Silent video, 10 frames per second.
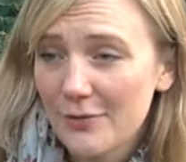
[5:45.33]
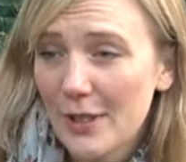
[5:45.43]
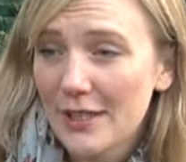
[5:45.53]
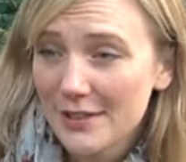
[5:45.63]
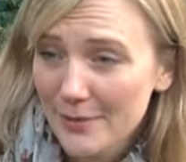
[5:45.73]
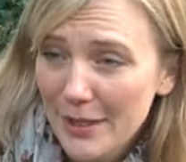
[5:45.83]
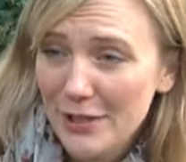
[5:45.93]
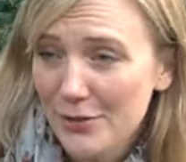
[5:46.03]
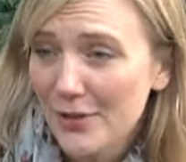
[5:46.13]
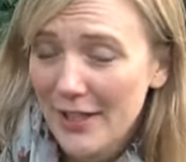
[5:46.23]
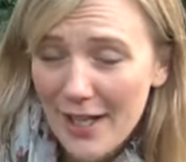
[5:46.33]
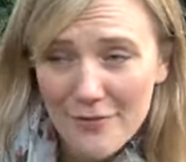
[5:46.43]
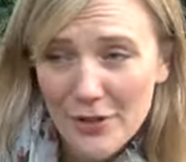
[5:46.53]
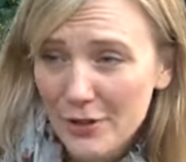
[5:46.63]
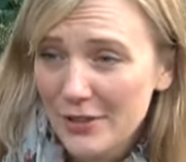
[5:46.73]
ways to make sure they
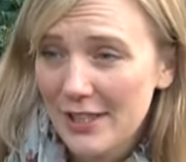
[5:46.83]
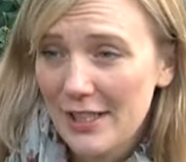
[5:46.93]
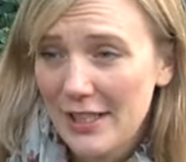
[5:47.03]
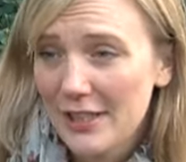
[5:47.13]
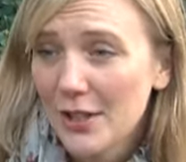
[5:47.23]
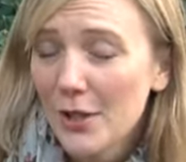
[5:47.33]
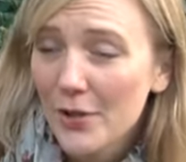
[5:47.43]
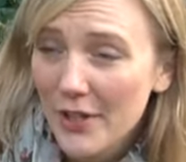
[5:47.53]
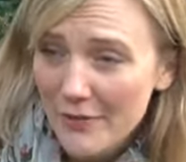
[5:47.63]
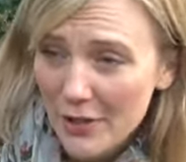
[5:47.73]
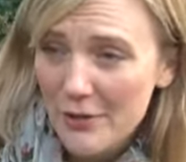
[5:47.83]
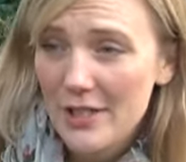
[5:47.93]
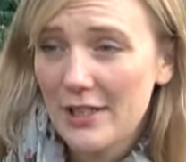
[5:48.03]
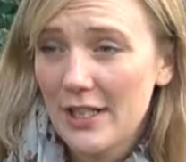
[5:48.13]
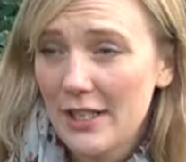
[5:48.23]
have the goods they need or they have the
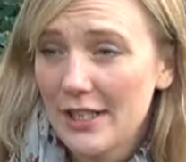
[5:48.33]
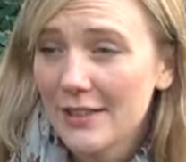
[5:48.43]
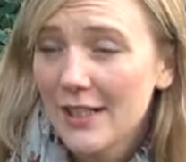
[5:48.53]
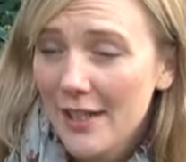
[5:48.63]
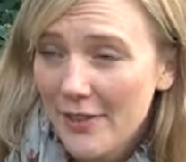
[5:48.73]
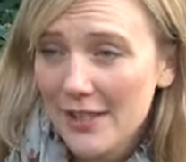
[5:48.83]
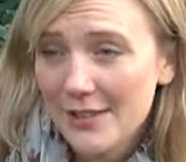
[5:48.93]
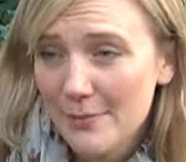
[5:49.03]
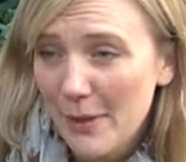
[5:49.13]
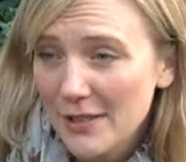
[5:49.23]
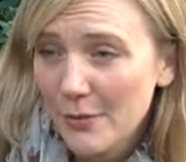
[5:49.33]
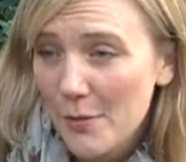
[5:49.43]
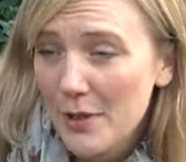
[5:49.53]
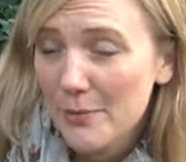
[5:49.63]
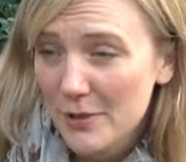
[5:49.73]
credit they need, that's the best way we can